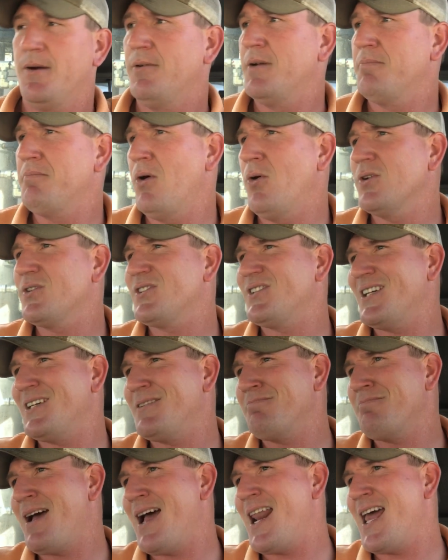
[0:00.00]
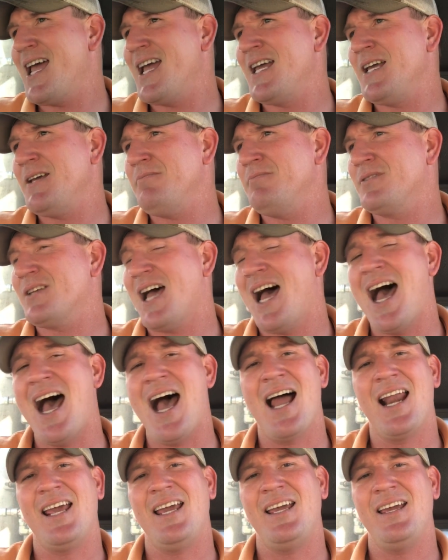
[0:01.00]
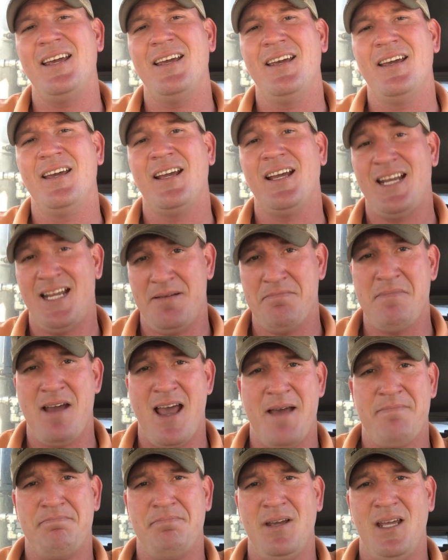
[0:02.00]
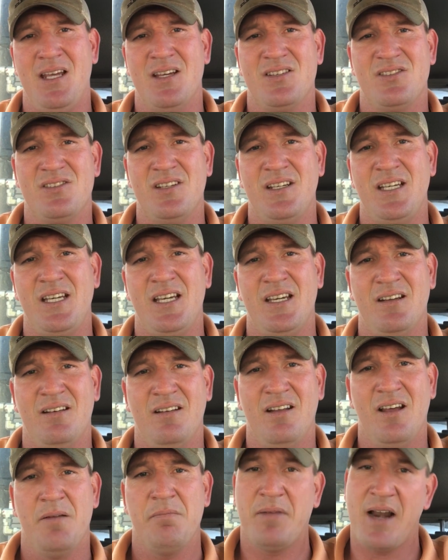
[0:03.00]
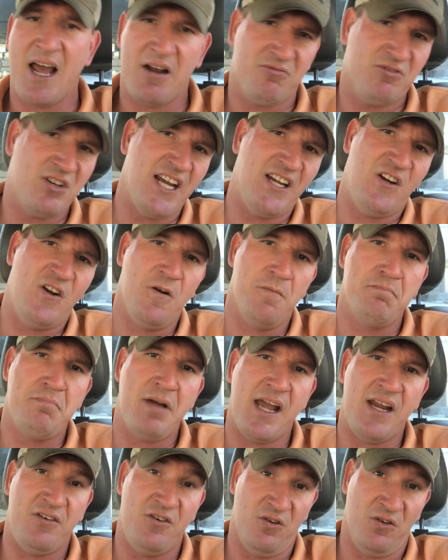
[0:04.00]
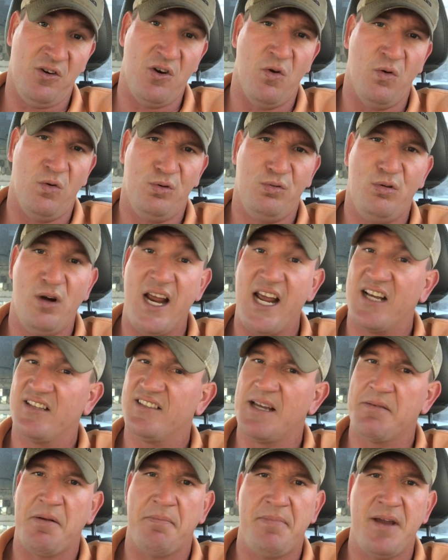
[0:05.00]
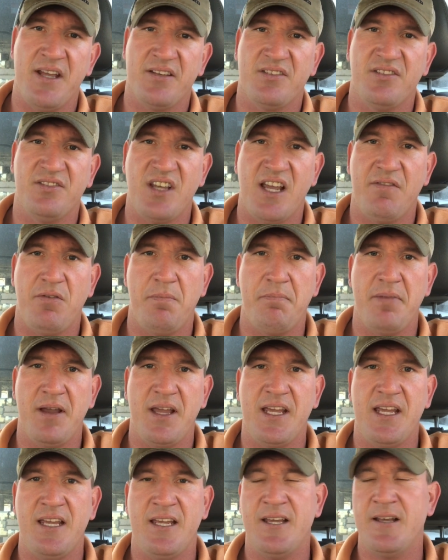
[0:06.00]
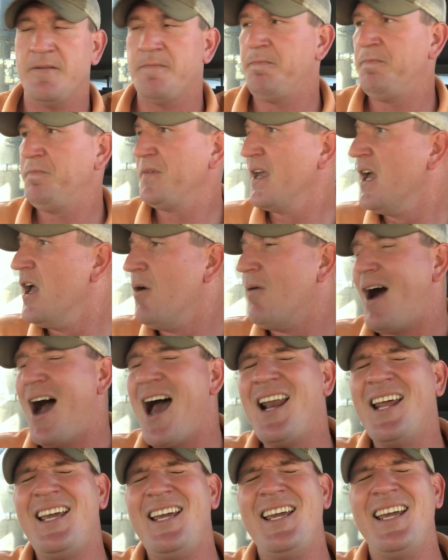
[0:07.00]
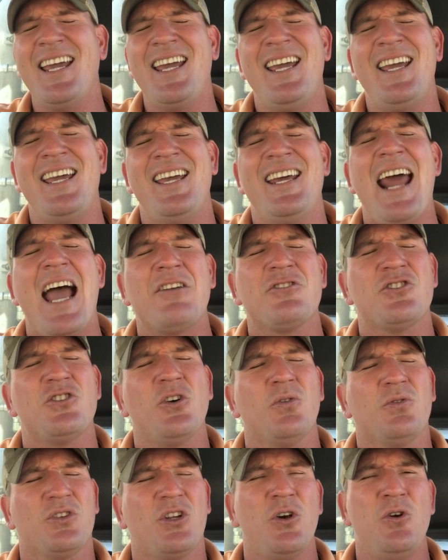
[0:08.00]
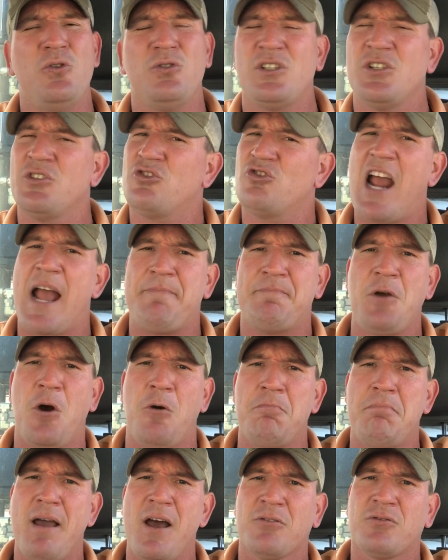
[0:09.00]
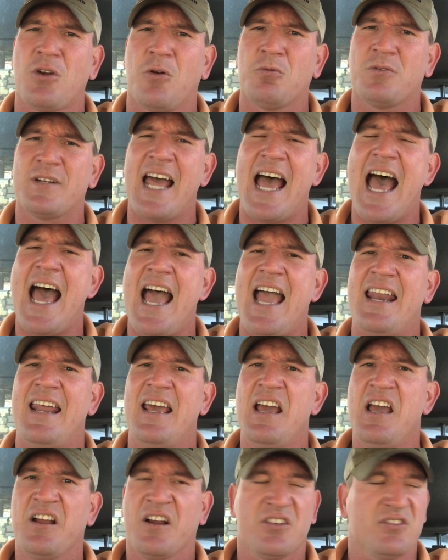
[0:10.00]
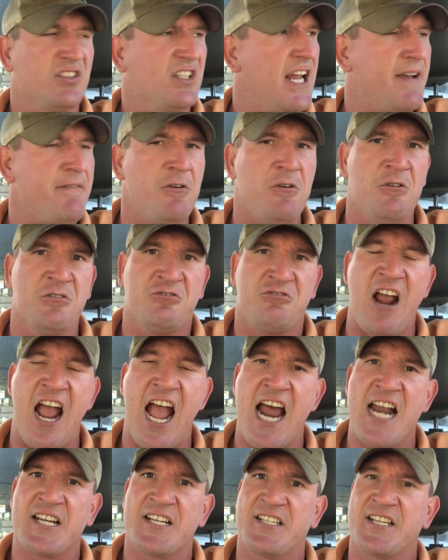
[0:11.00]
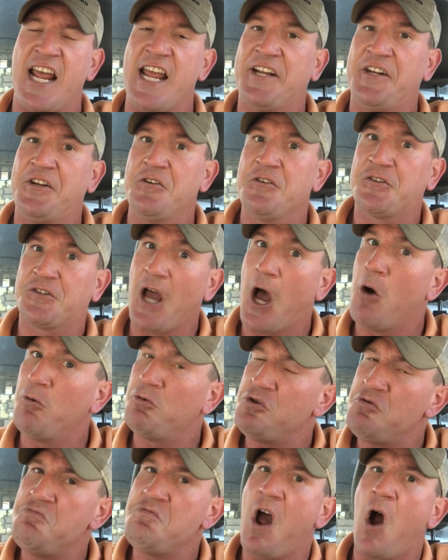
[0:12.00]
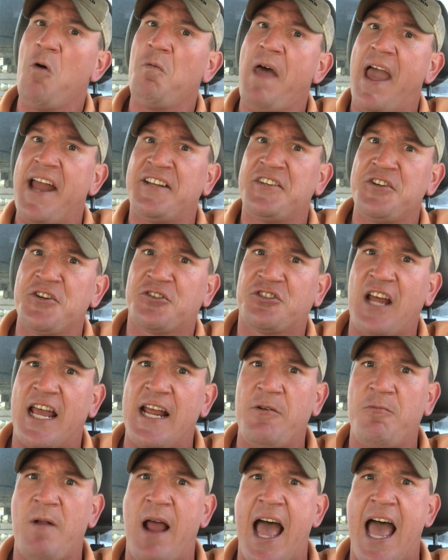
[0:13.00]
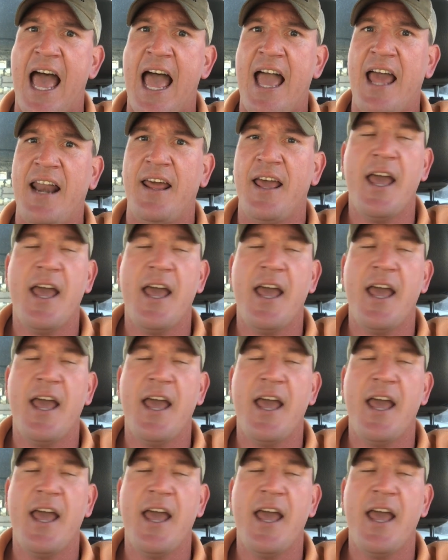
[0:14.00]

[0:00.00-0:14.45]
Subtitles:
Well, the boy said, "My name's Holly, and it might be a sin, but I'll take your bet and you're going to regret because I'm the best there's ever been. Holly, you get out your twos and strap your belt on tight, because the devil's trying to take your skull, and you know that just ain't right.